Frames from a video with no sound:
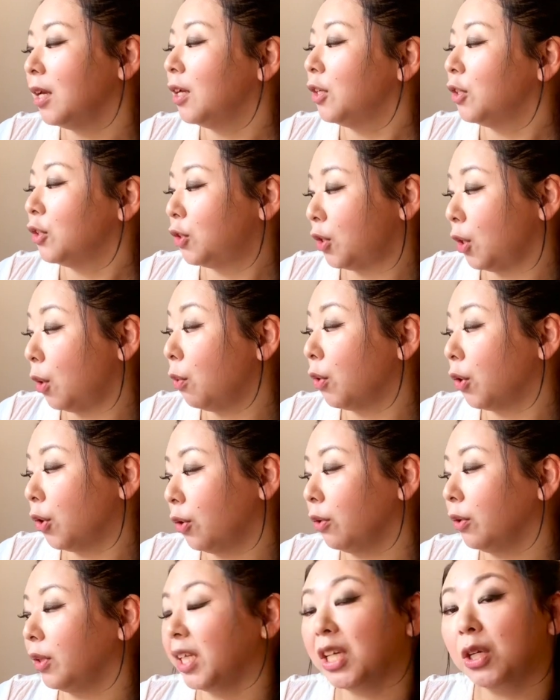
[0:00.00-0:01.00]
So
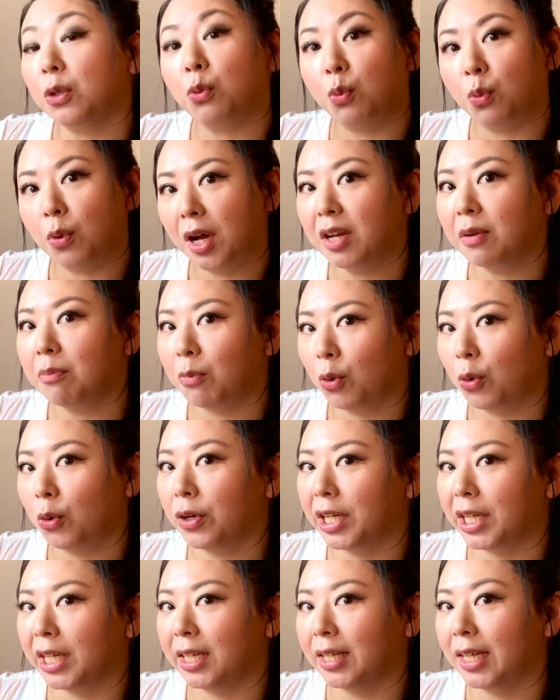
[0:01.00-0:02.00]
early one
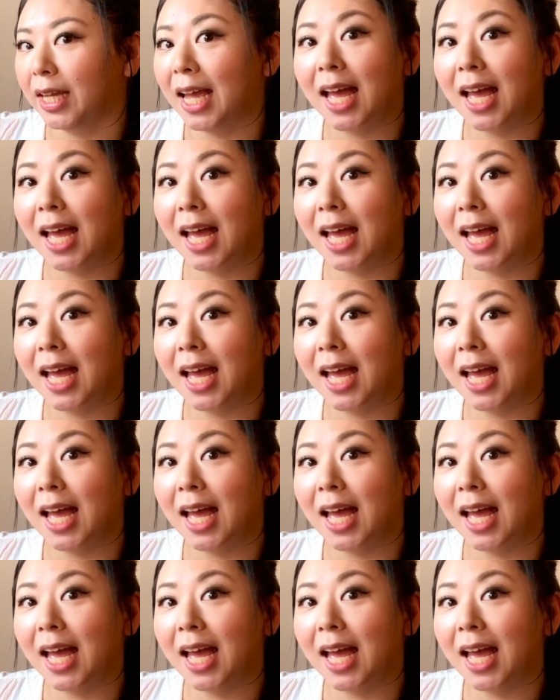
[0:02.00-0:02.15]
morning